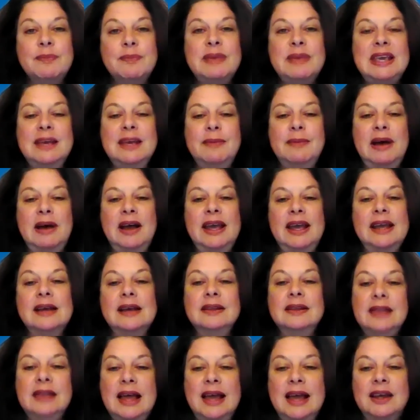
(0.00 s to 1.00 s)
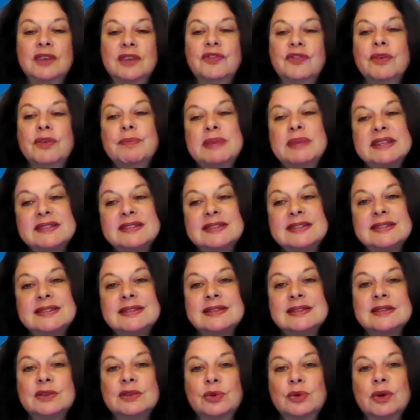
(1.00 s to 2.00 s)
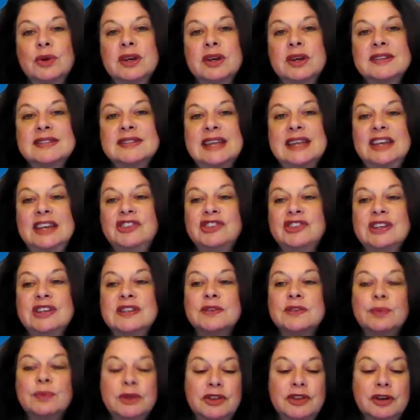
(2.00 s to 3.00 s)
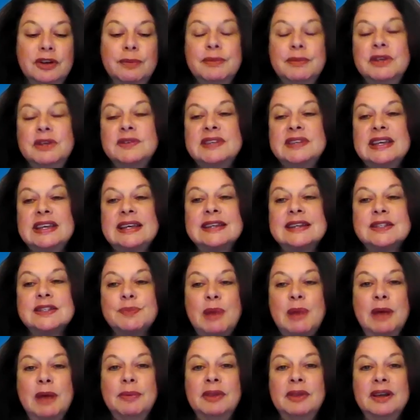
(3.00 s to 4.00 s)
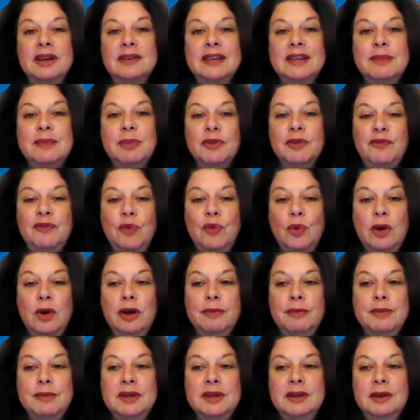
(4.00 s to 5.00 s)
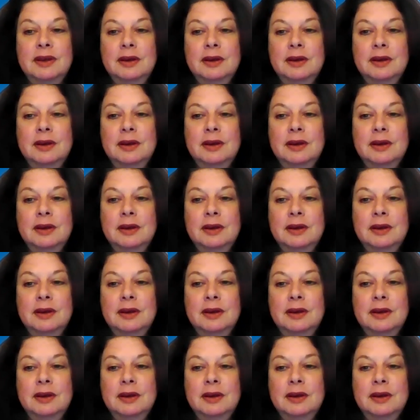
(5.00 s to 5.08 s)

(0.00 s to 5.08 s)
BMI collect from businesses and organizations when their music is publicly performed.